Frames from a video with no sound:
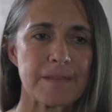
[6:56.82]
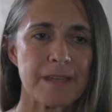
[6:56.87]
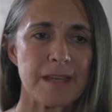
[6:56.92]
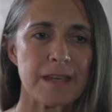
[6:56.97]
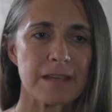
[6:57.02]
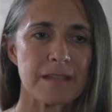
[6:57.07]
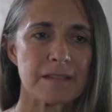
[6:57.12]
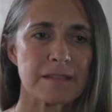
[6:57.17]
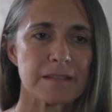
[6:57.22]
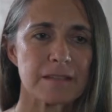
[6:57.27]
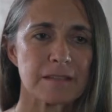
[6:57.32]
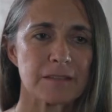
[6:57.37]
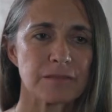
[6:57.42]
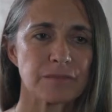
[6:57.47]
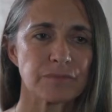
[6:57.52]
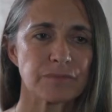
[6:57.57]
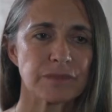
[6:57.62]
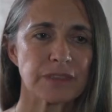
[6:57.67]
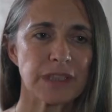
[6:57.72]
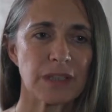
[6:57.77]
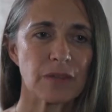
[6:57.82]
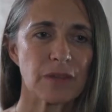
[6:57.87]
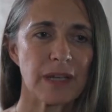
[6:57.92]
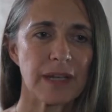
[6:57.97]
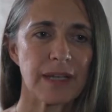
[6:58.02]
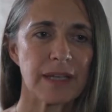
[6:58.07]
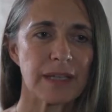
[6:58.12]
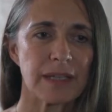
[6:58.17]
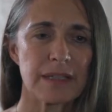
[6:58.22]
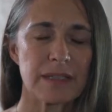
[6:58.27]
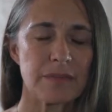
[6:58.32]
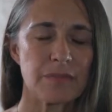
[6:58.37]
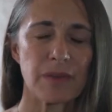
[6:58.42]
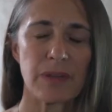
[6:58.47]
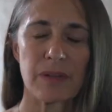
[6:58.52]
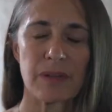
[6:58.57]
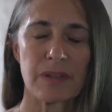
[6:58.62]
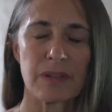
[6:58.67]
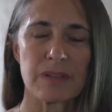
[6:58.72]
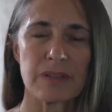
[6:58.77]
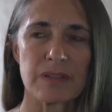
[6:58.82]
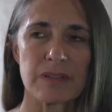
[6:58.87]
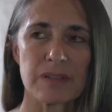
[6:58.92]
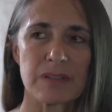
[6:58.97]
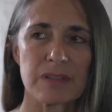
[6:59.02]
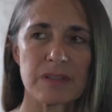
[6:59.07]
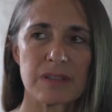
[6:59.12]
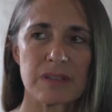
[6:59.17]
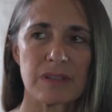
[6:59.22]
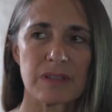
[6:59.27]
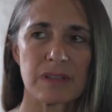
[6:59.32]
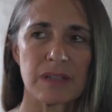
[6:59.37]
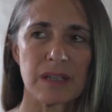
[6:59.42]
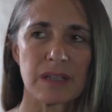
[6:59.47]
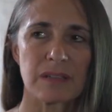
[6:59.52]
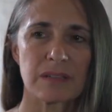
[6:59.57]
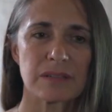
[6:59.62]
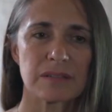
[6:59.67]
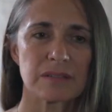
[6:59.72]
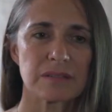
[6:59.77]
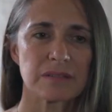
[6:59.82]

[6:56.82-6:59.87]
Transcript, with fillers: had um, degrading experiences in that